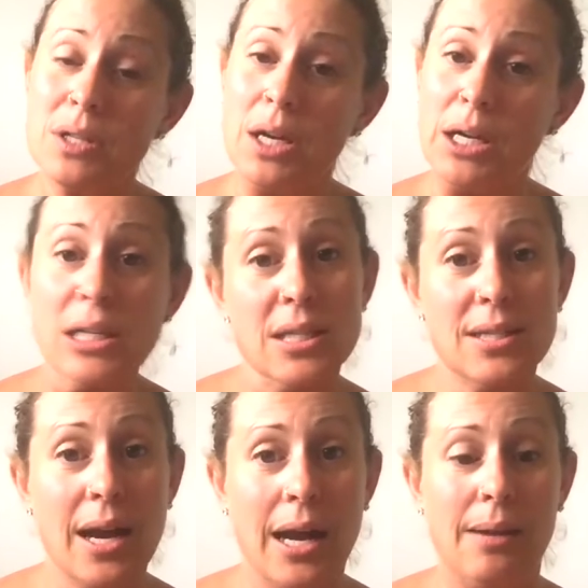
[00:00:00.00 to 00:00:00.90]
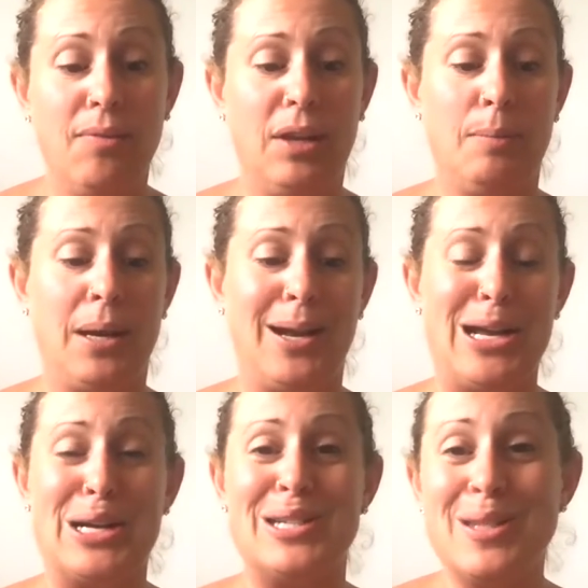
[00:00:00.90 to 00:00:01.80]
clients, the time
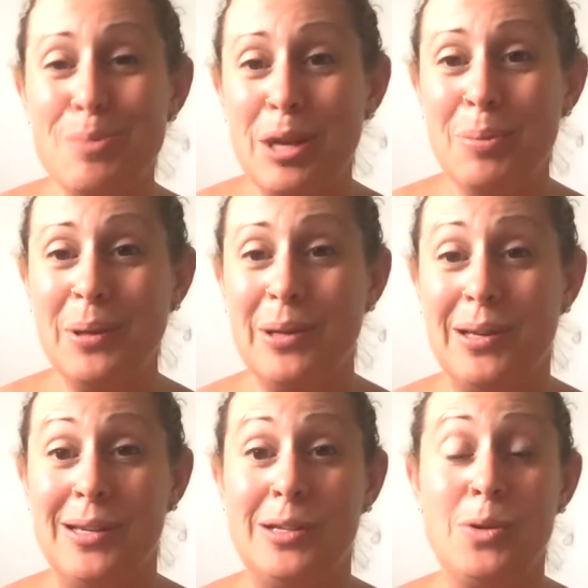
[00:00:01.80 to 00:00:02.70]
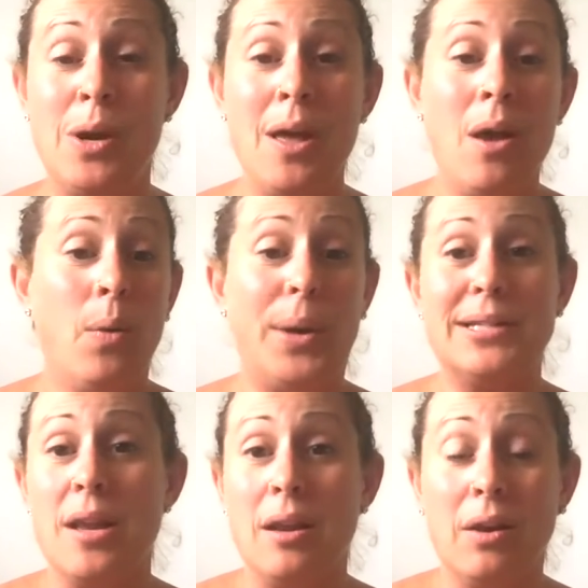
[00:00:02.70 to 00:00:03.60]
vampires, the people who want
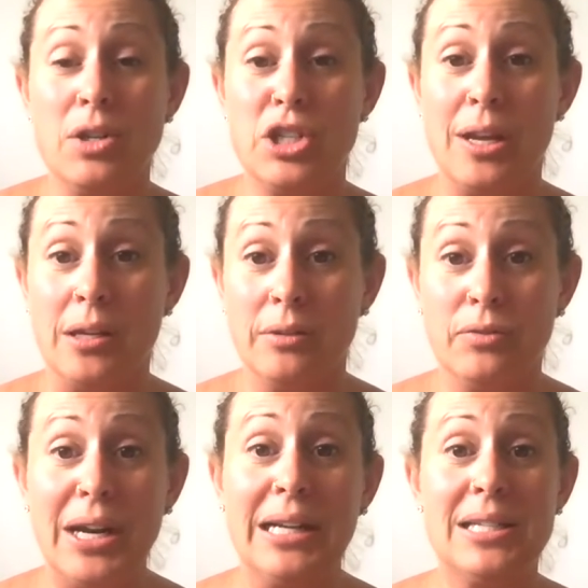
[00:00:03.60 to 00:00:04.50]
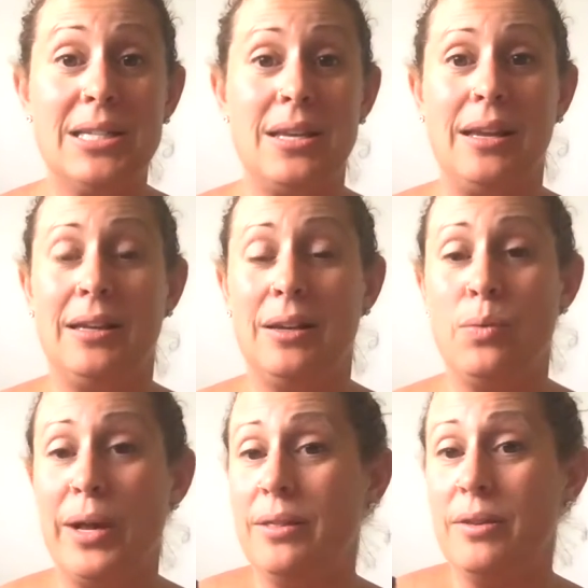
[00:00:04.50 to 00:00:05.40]
to negotiate your rates and
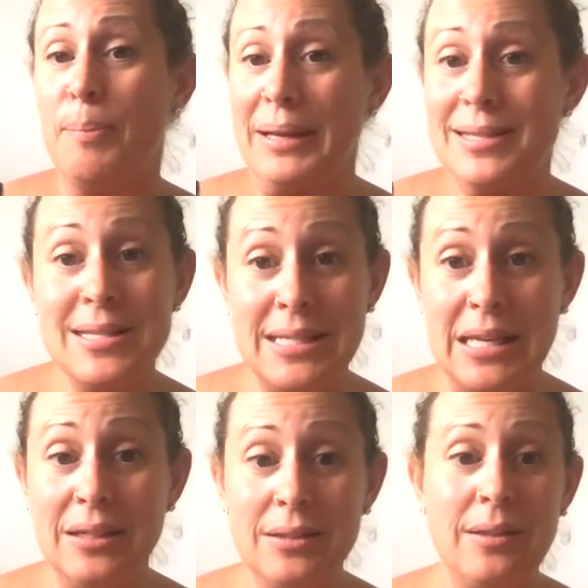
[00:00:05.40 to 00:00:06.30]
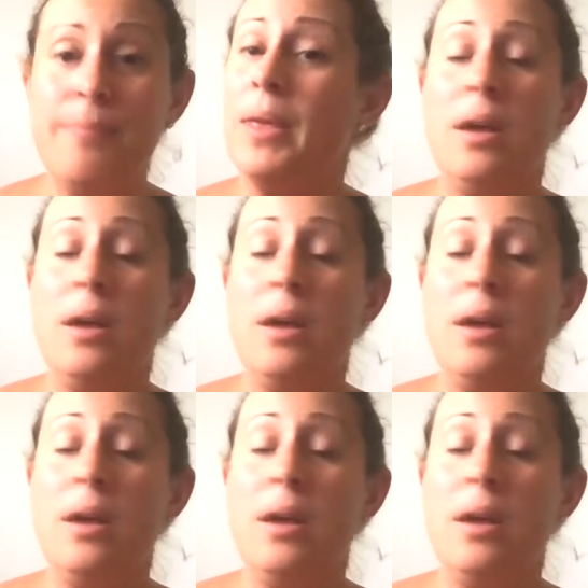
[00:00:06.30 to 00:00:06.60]
want the best deal,